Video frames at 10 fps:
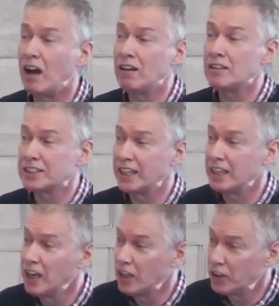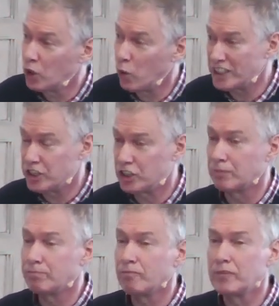He's asking the
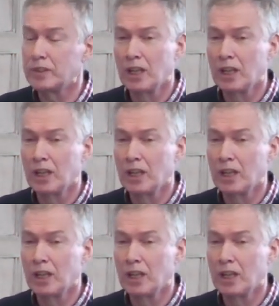question.